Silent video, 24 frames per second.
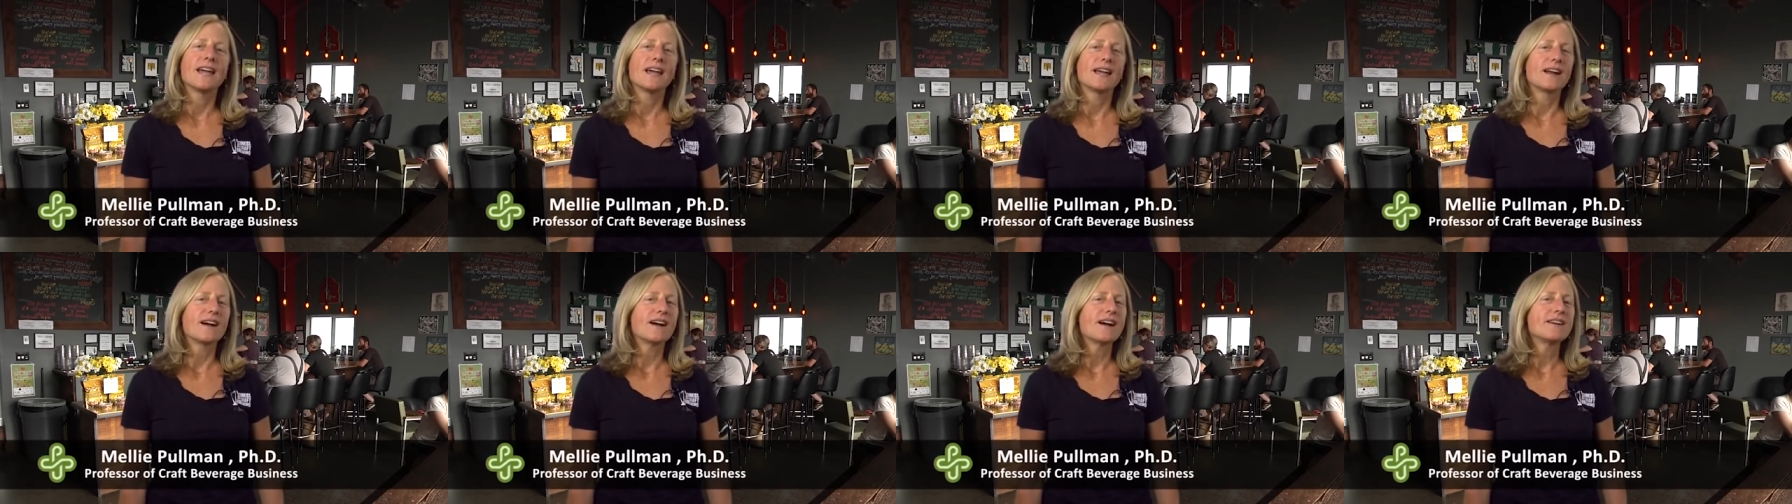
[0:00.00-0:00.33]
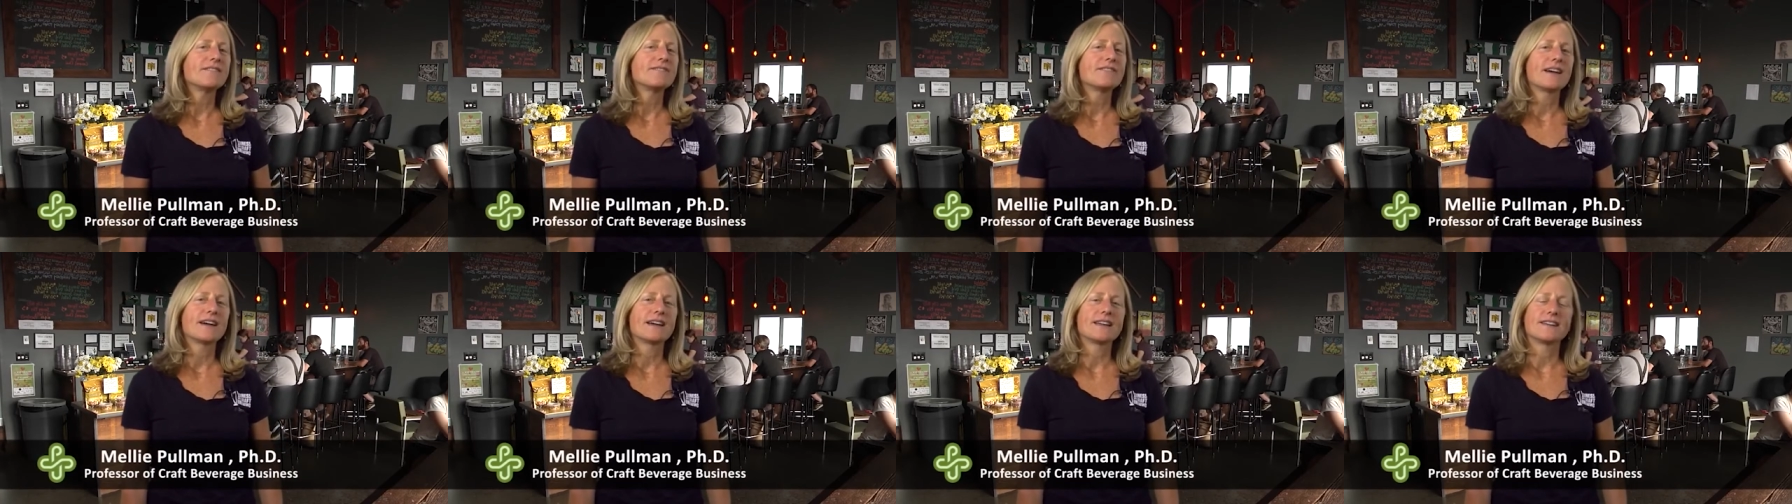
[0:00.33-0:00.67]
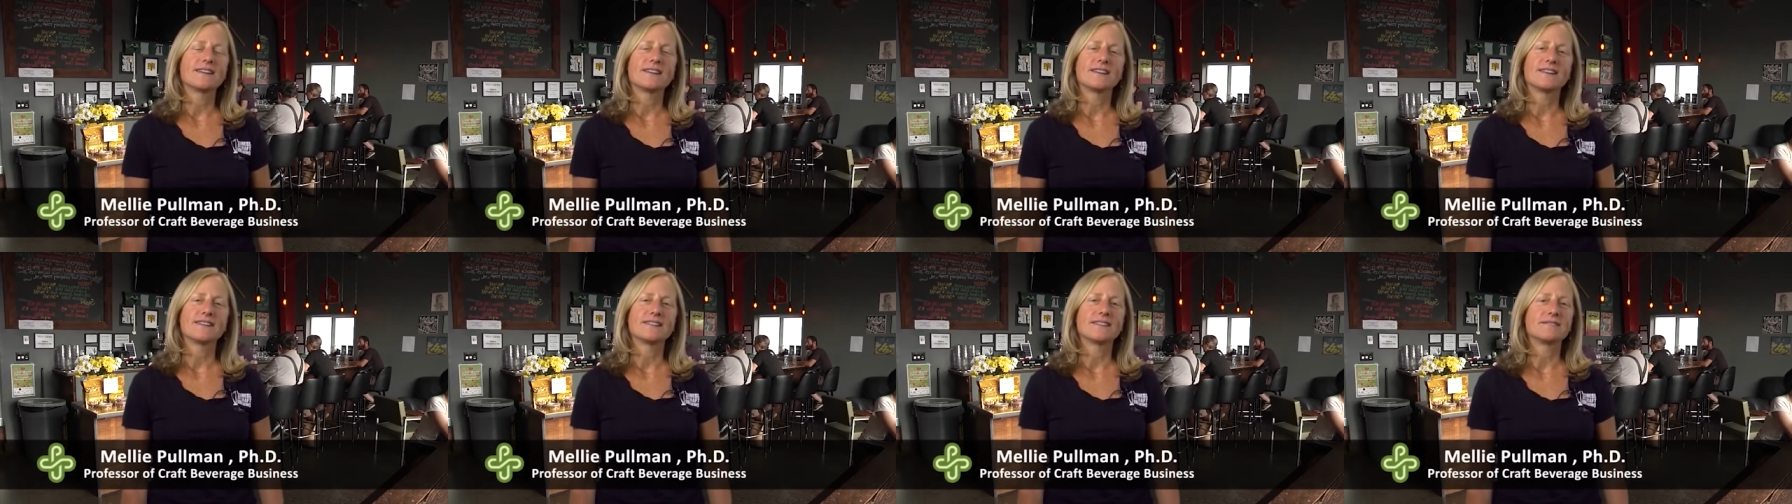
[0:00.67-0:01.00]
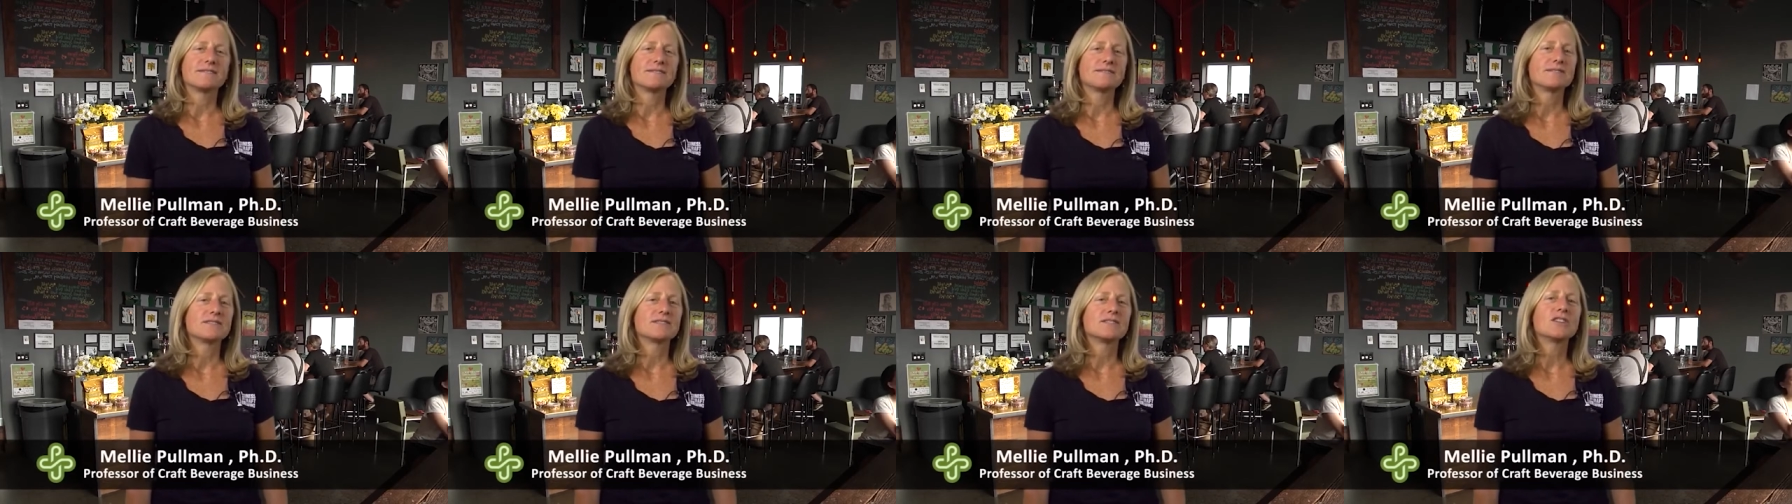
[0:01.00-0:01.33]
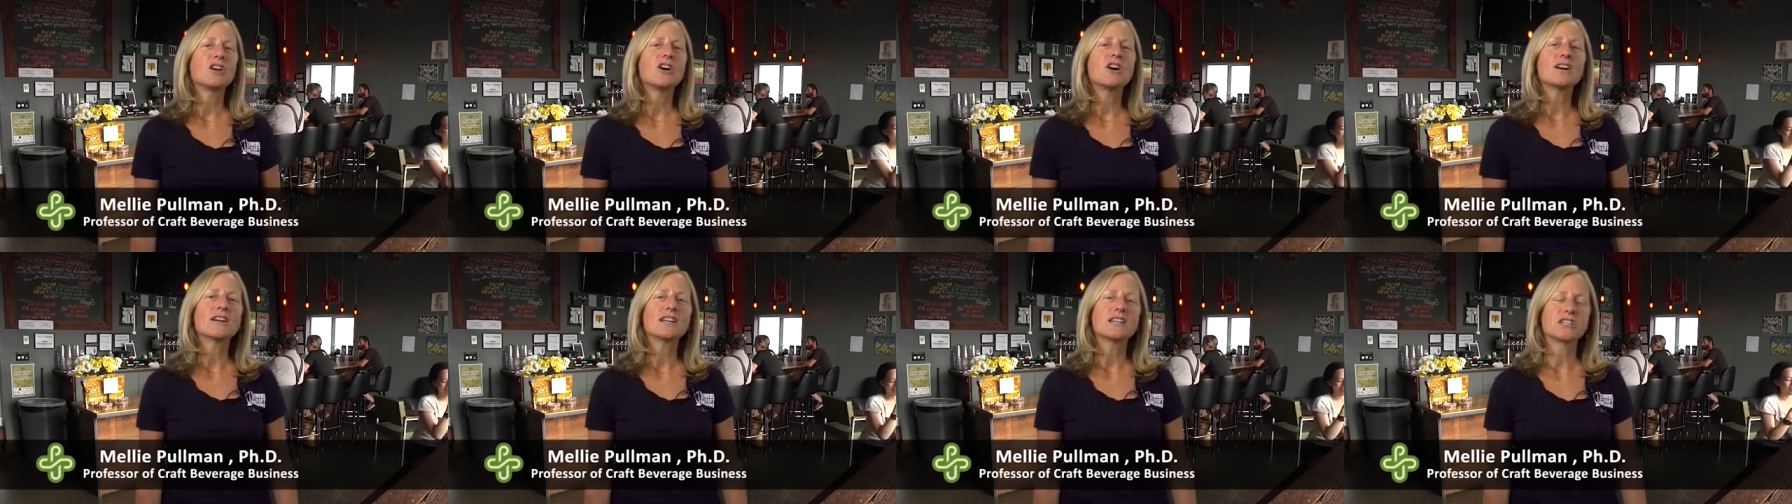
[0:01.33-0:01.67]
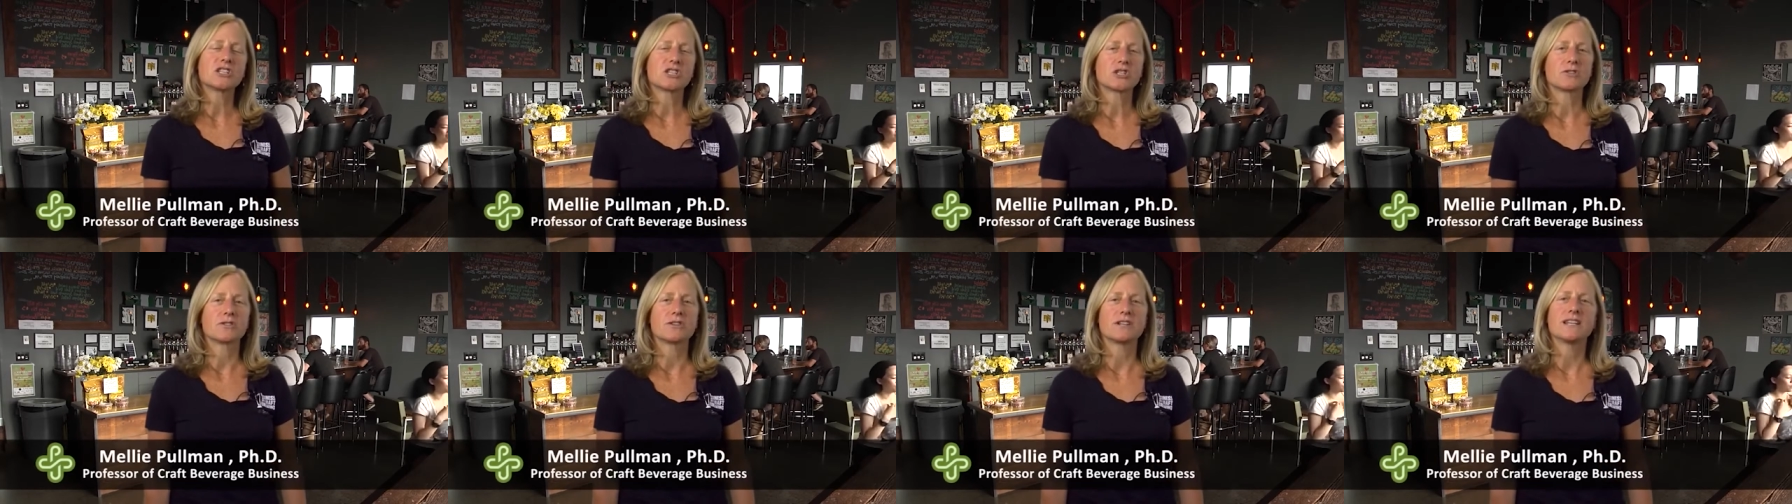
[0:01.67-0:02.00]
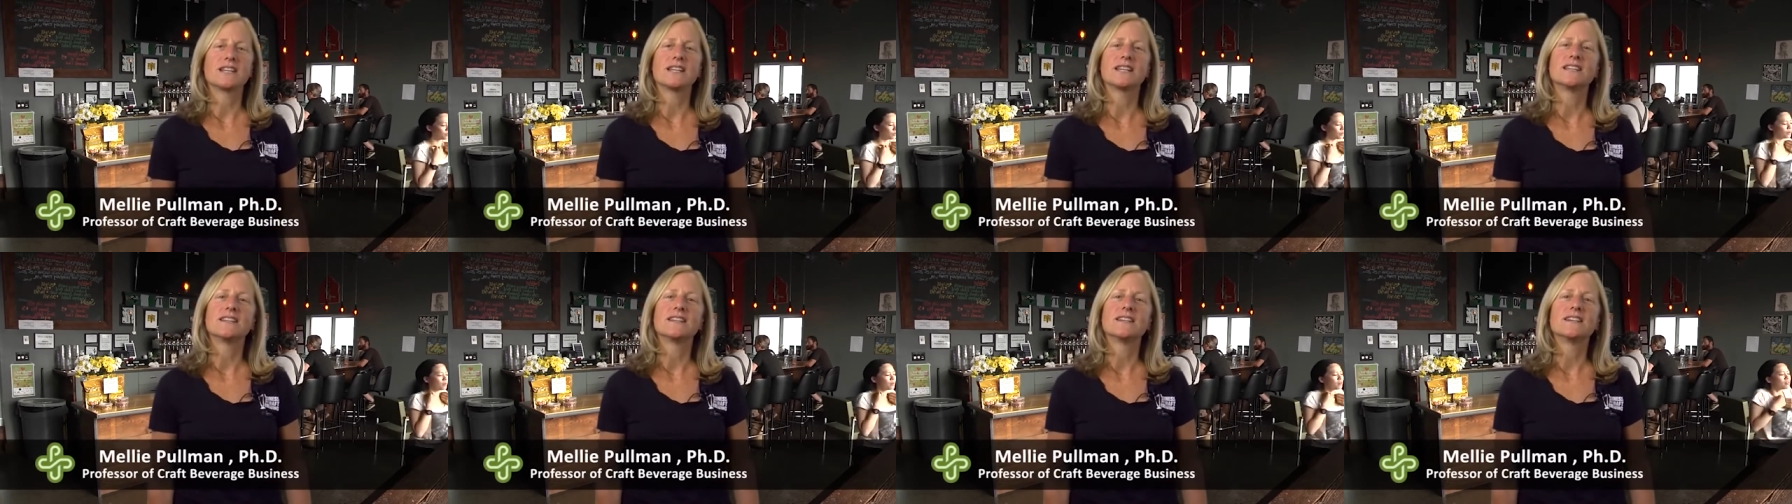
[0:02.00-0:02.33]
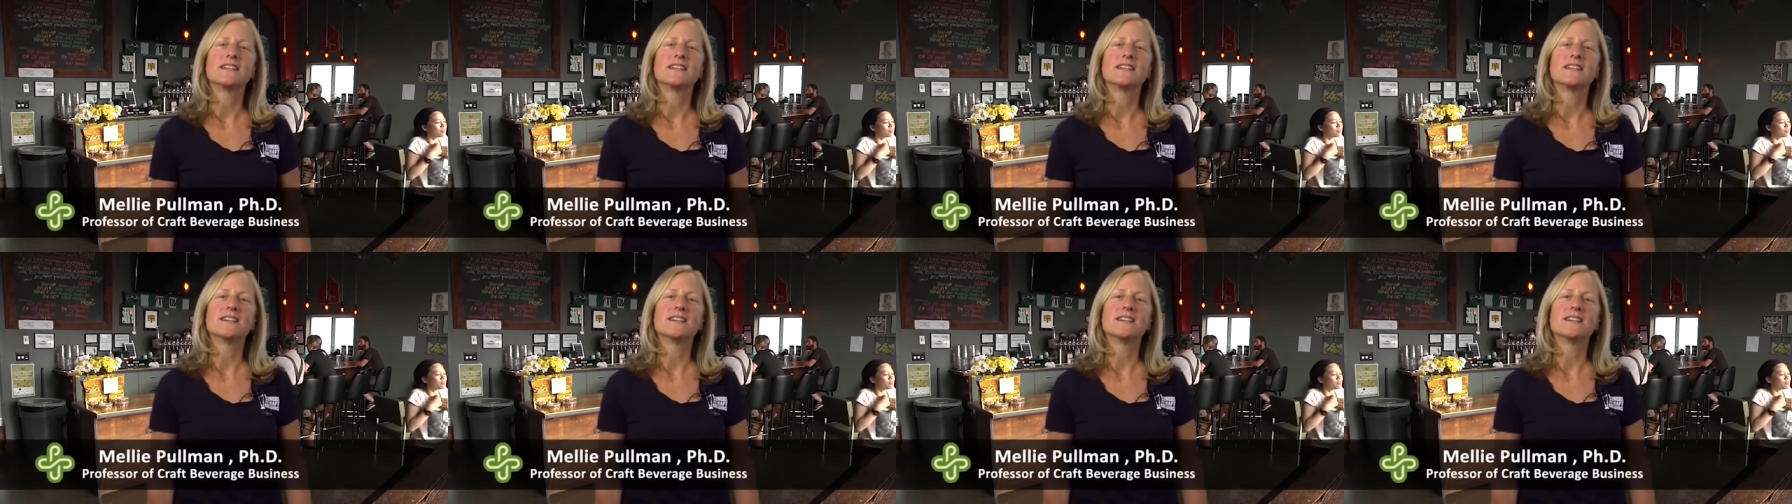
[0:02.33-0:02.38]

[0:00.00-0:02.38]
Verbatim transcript: and I've had a long history in